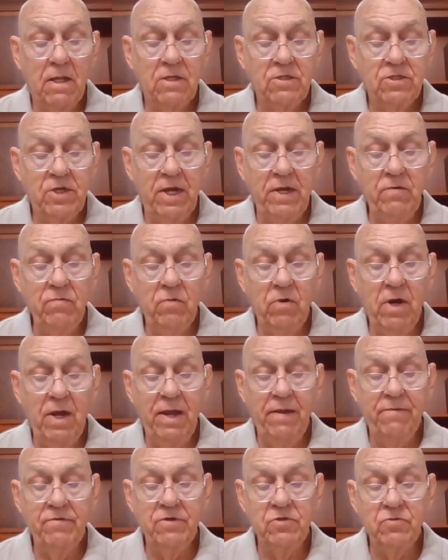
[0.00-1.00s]
Satan will
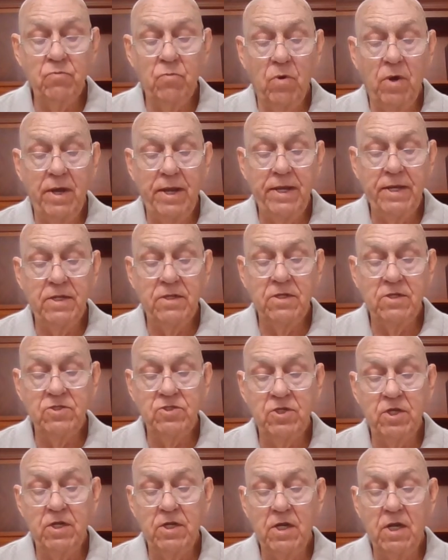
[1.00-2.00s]
have his way in the
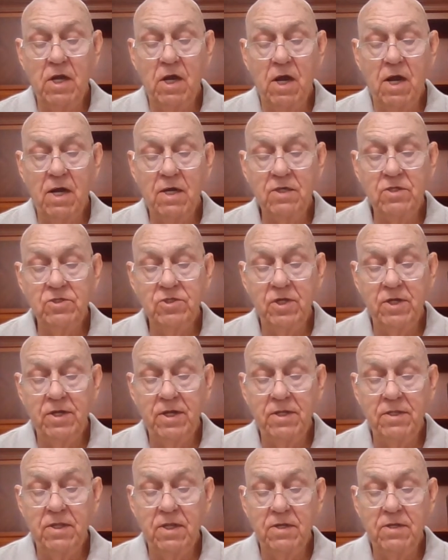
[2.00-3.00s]
synagogues and
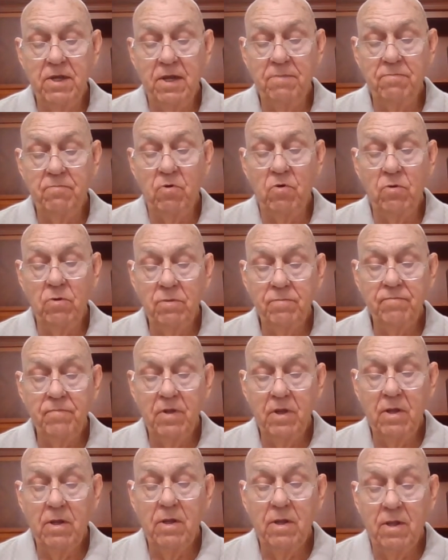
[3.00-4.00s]
in the temple.
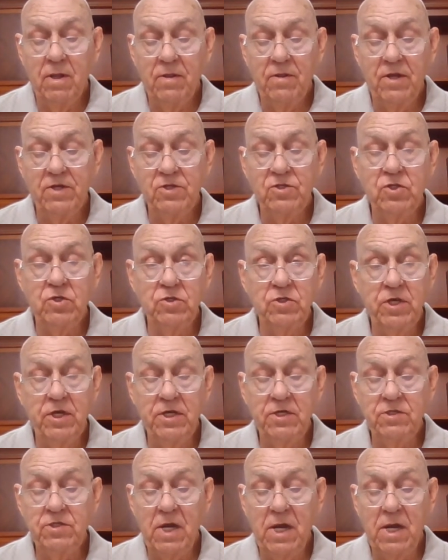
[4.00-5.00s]
This is
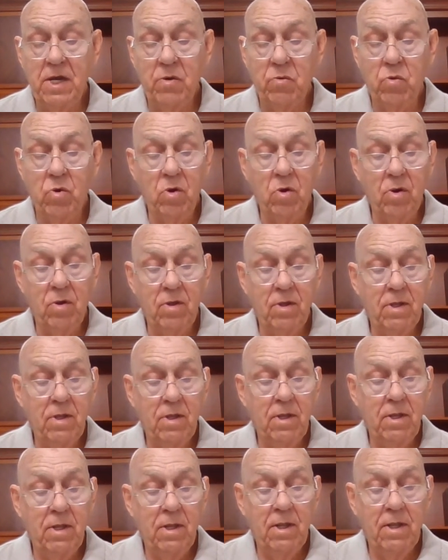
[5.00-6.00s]
his hour.
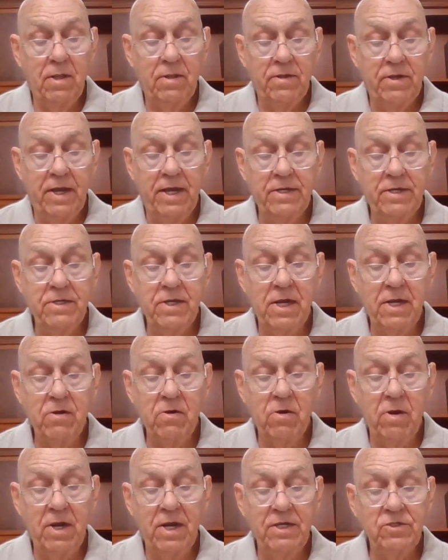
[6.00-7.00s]
The
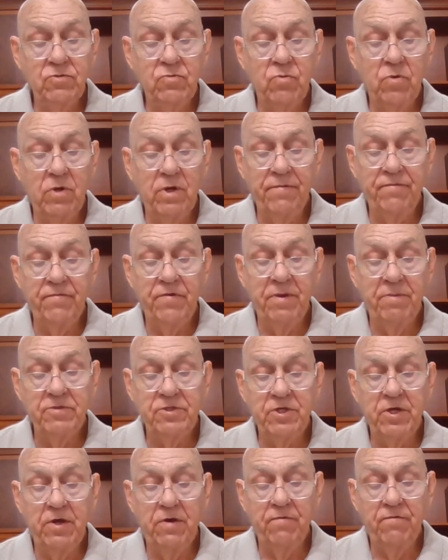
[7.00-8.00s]
Antichrist will lift
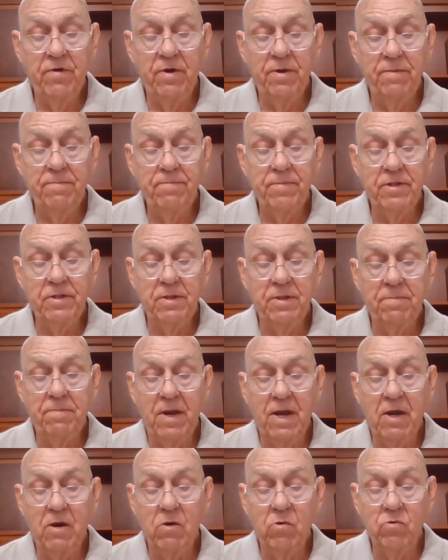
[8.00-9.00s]
himself up in the
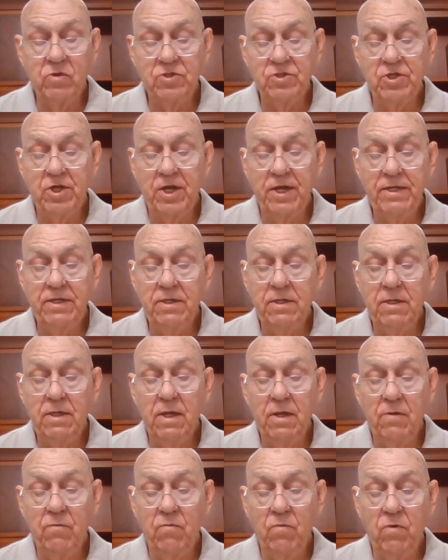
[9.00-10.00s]
power of Satan
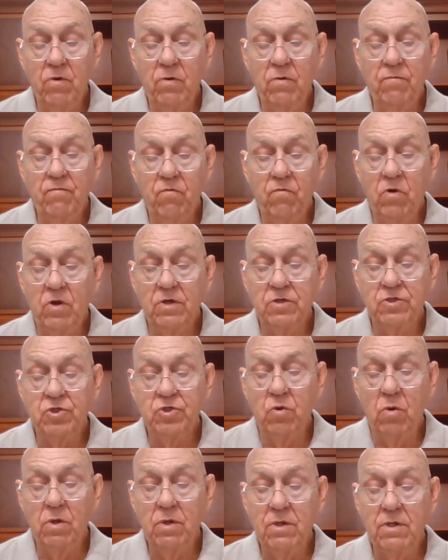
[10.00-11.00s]
and will, for a
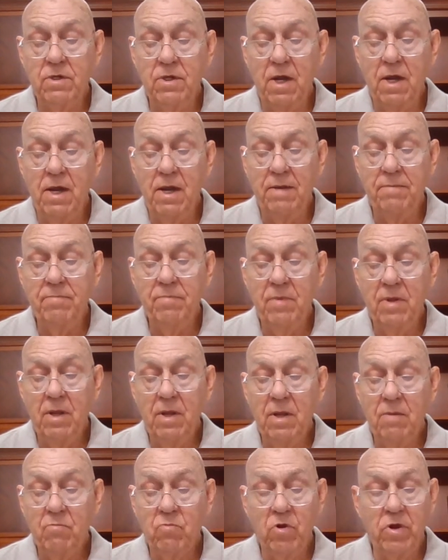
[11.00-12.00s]
short time,
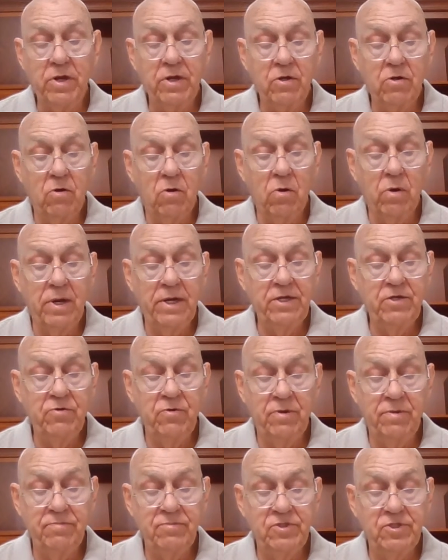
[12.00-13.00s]
bring glory
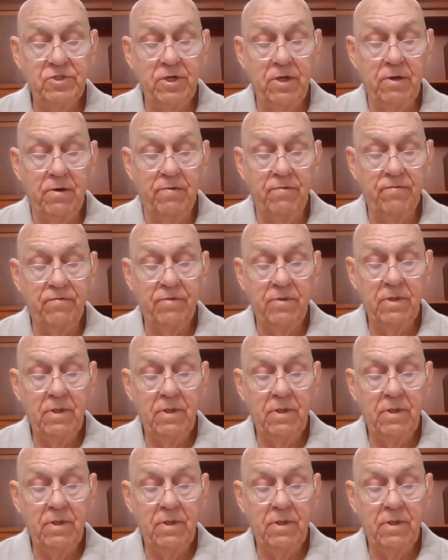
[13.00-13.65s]
to himself.